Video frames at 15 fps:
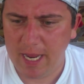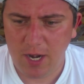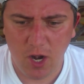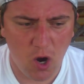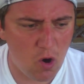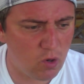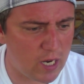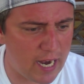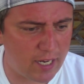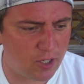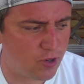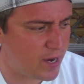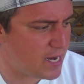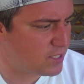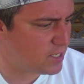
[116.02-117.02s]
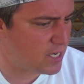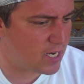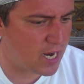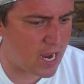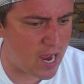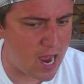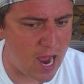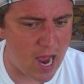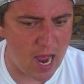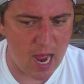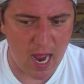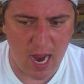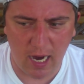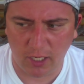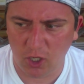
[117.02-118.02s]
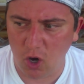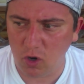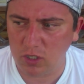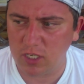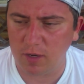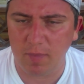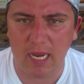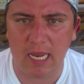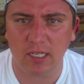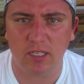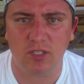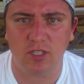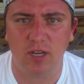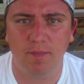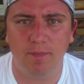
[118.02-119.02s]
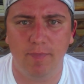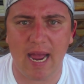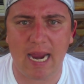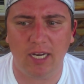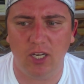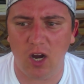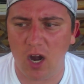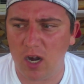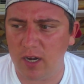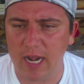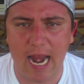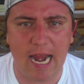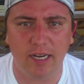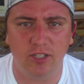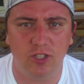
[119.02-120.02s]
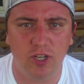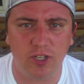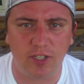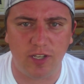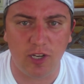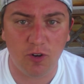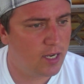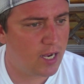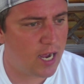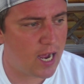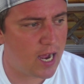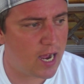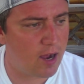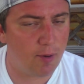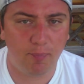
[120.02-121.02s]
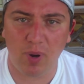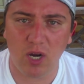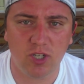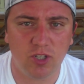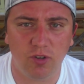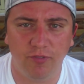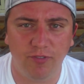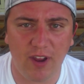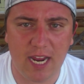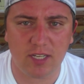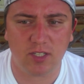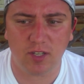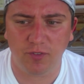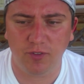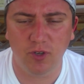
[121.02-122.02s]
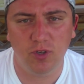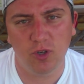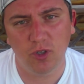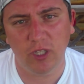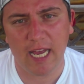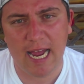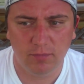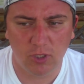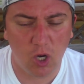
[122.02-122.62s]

No like crazy uh, coaxing me into some backyard and then it's just you. Uh, I'll punch your face if you do that.